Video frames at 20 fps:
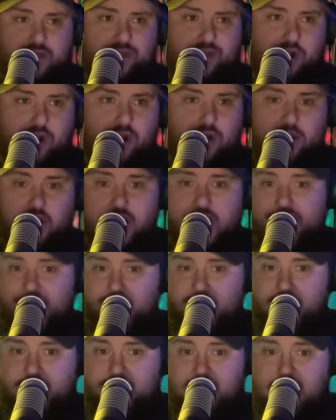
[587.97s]
to draw a line
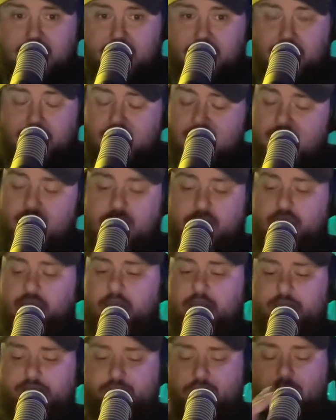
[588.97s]
in the sand.
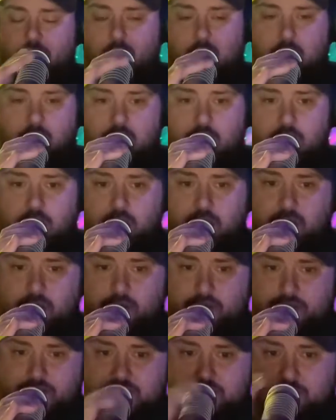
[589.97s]
Either
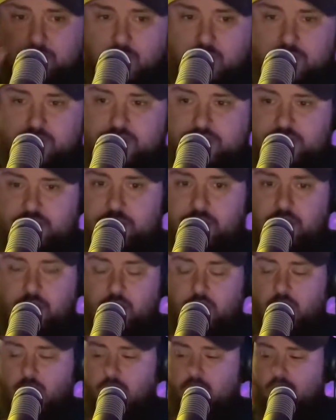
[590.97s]
this person
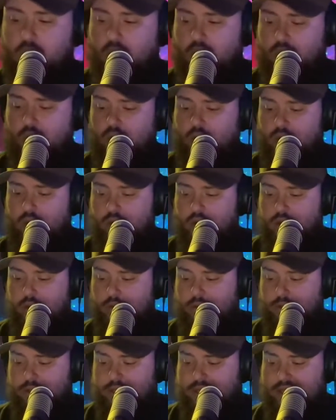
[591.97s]

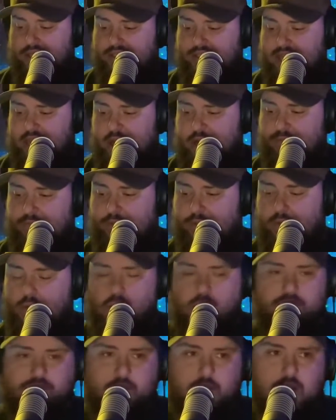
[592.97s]
gets help
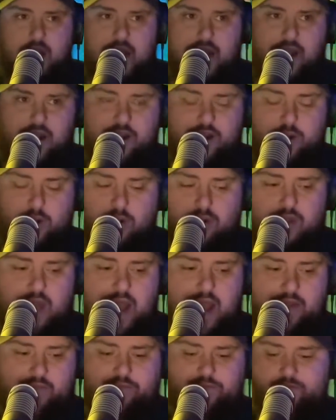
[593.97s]
or they're out of your
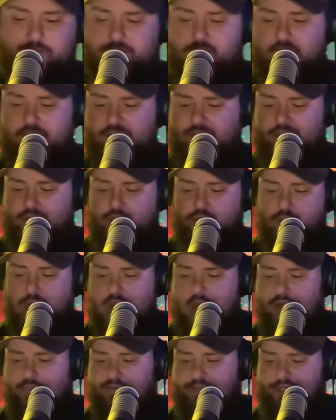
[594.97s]
life. There's two
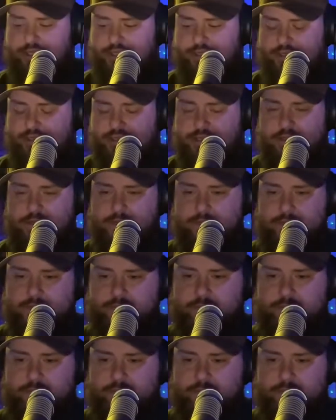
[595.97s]
options.